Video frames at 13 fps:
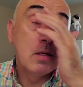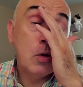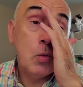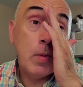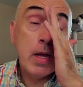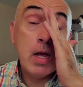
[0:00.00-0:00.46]

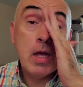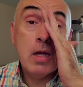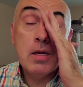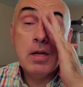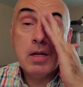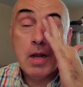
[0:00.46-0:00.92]
Oh my
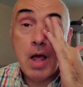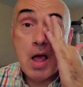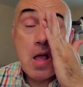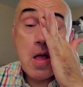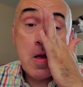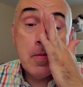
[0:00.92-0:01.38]
God.
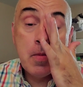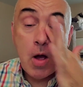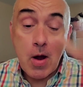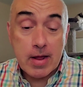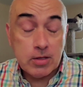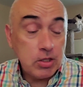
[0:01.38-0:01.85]
All
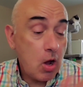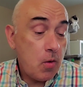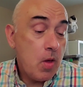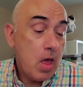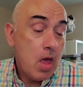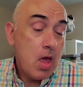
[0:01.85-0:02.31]
right. So,
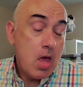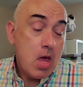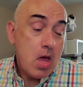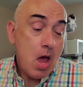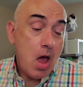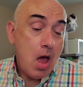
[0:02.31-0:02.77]

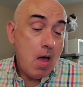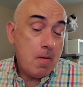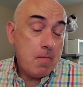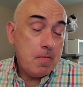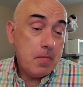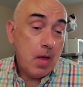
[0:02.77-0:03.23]

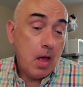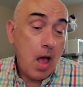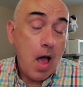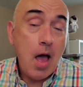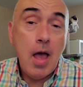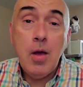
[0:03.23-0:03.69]

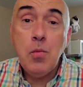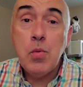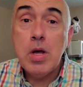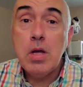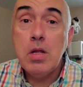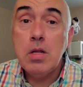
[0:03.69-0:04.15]
I
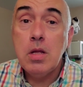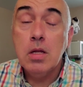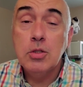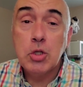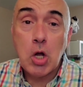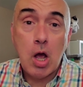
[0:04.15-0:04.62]
will
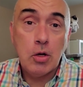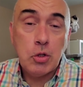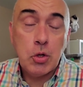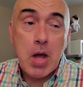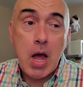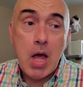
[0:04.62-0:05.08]
talk
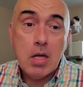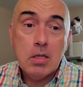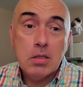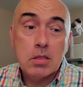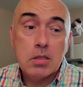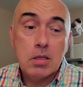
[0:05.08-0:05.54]
to you
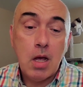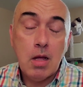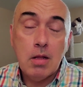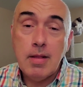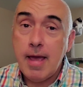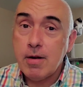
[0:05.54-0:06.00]
guys
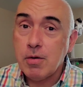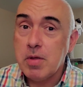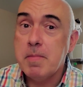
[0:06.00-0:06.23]
later.